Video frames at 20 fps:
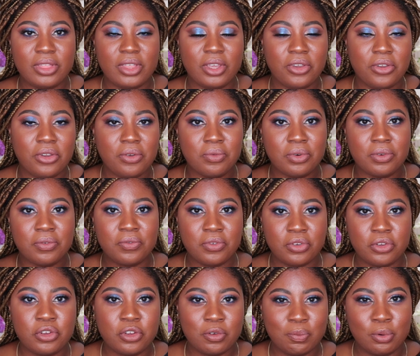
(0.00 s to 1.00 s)
the
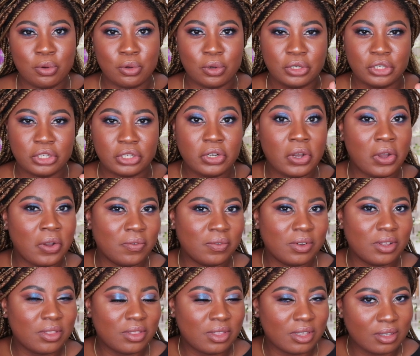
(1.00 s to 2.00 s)
review portion
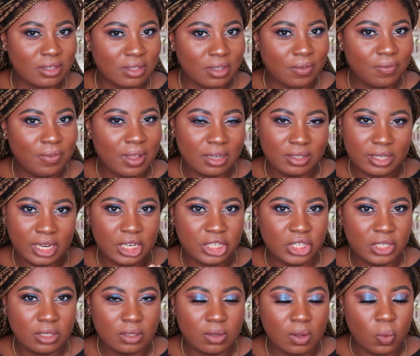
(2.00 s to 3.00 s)
of this
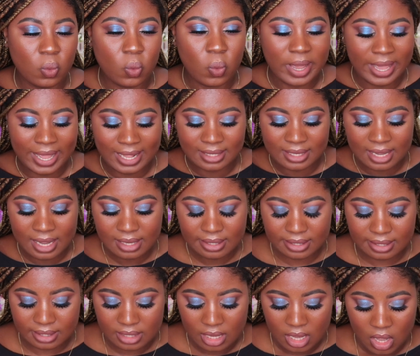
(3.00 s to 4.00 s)
foundation wear
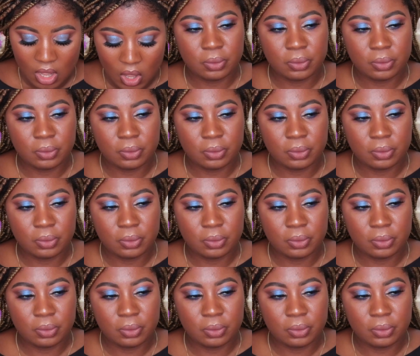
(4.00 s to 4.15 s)
test.